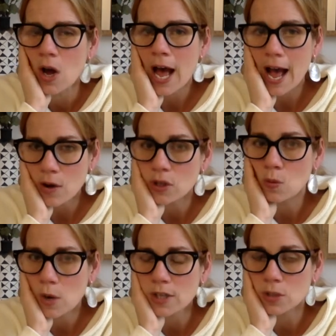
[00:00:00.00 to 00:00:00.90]
how you
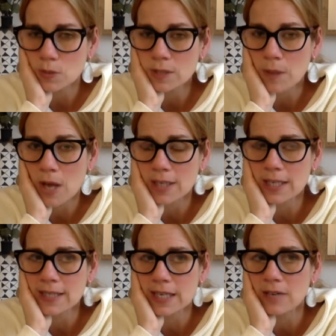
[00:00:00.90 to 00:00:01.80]
want to respond
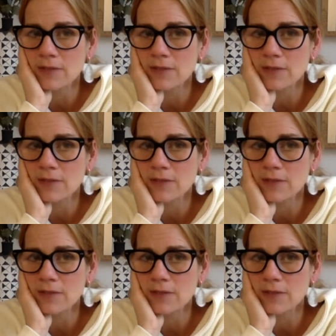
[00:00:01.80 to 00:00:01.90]
instead of